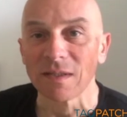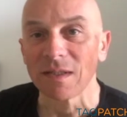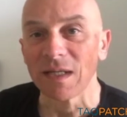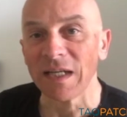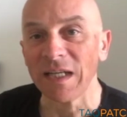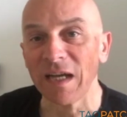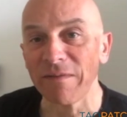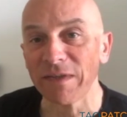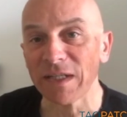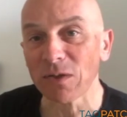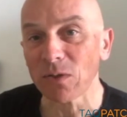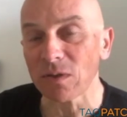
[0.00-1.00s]
I have
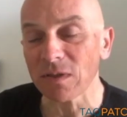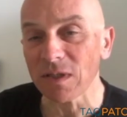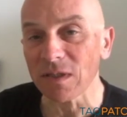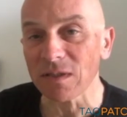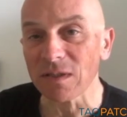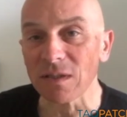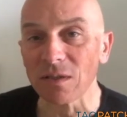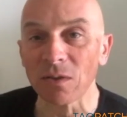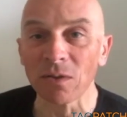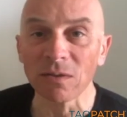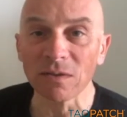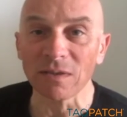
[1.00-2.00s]
recorded
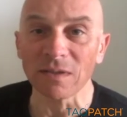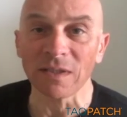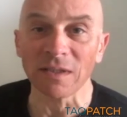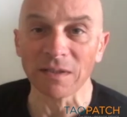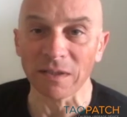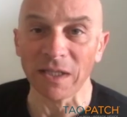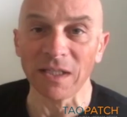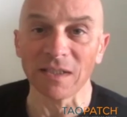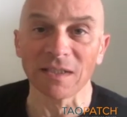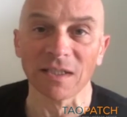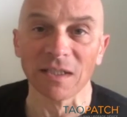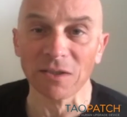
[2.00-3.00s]
all the training
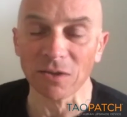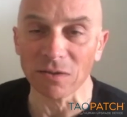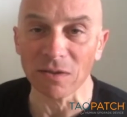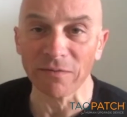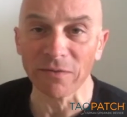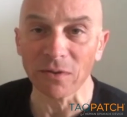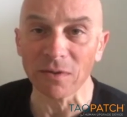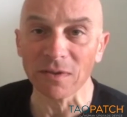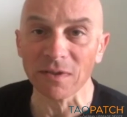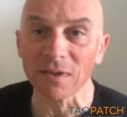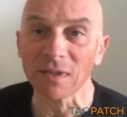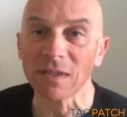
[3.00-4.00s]
session, of
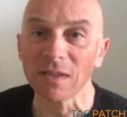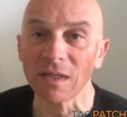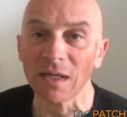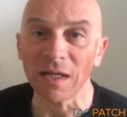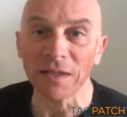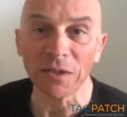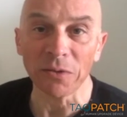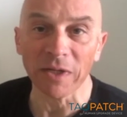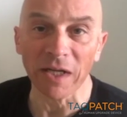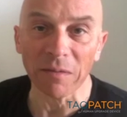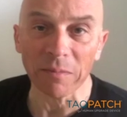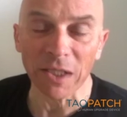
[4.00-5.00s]
course, and you can
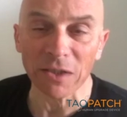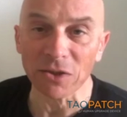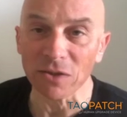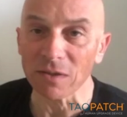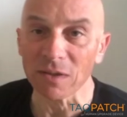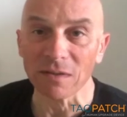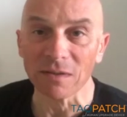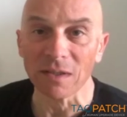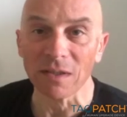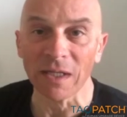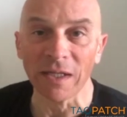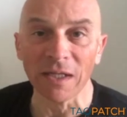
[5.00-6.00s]
imagine,
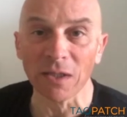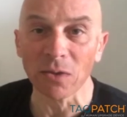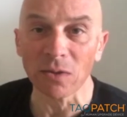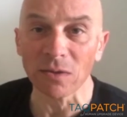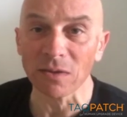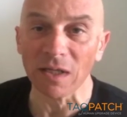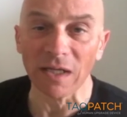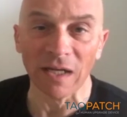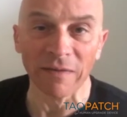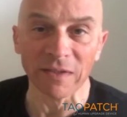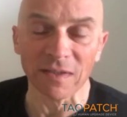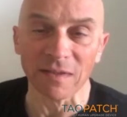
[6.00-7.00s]
I record
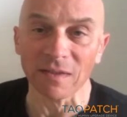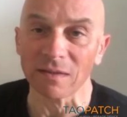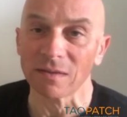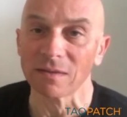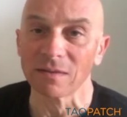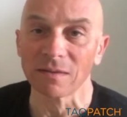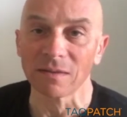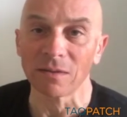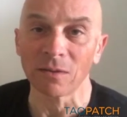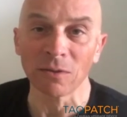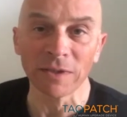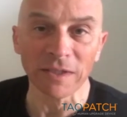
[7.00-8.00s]
everything,
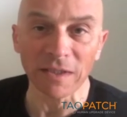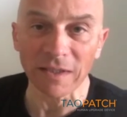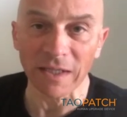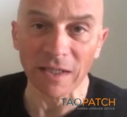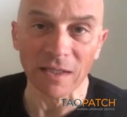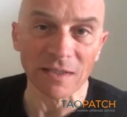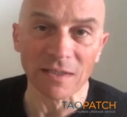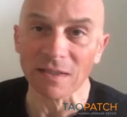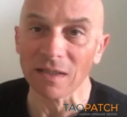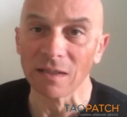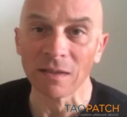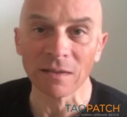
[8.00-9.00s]
all the details,
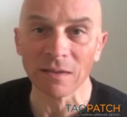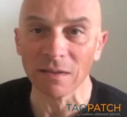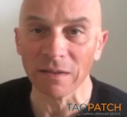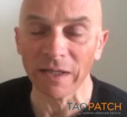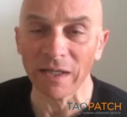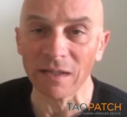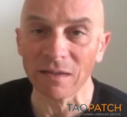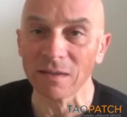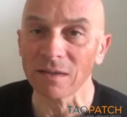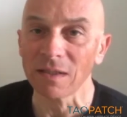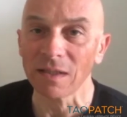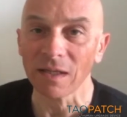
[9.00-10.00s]
heart rate,
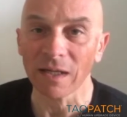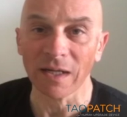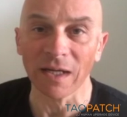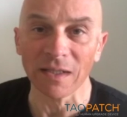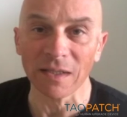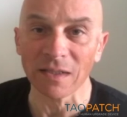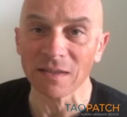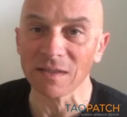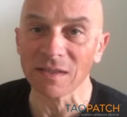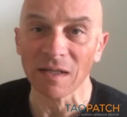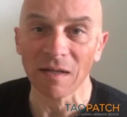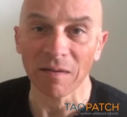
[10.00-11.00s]
cadence,
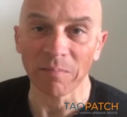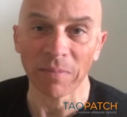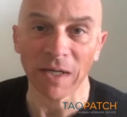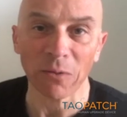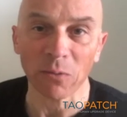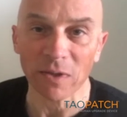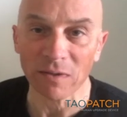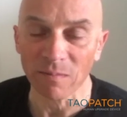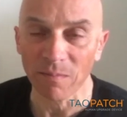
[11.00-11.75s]
power.